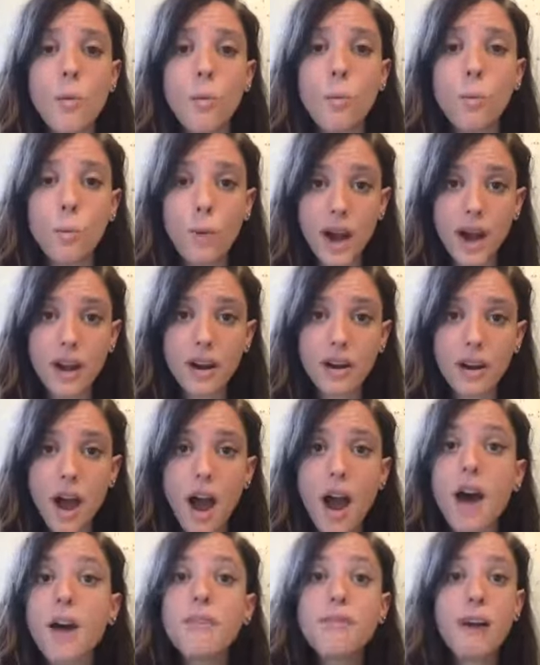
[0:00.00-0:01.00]
where
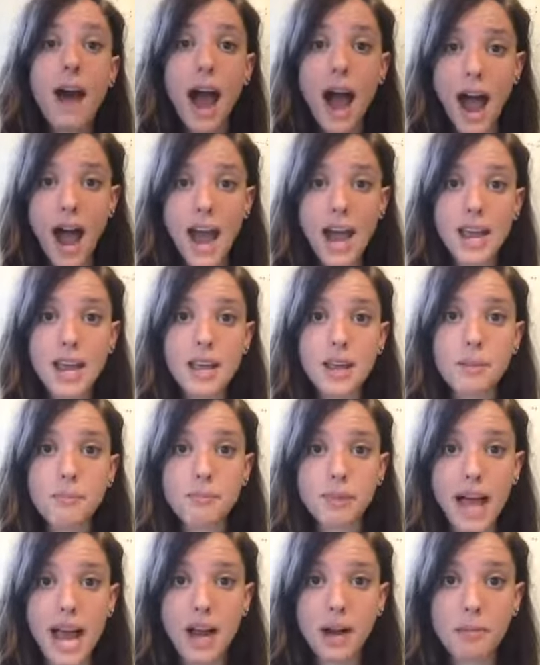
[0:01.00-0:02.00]
of high
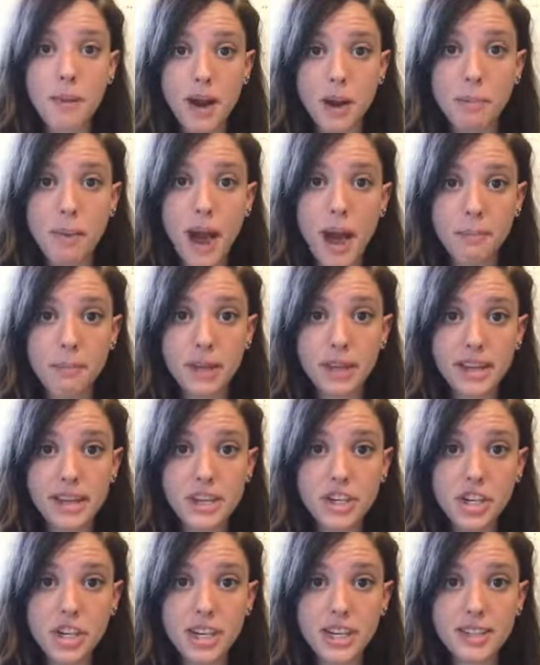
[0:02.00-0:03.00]
black bear
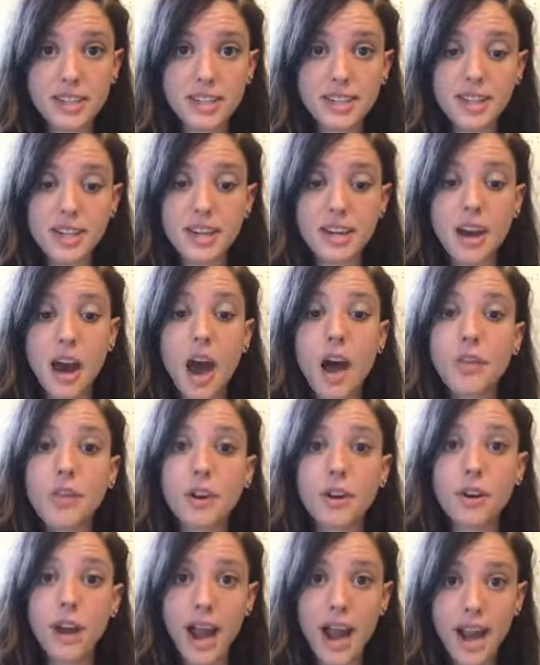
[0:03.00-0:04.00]
populations in
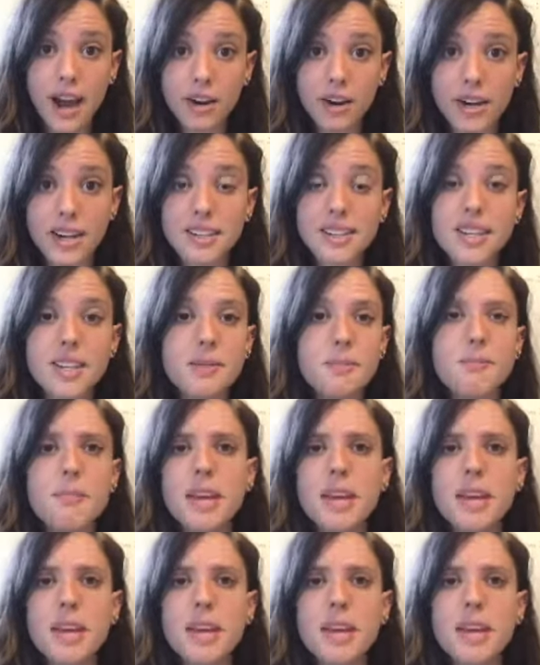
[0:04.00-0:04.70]
other areas in,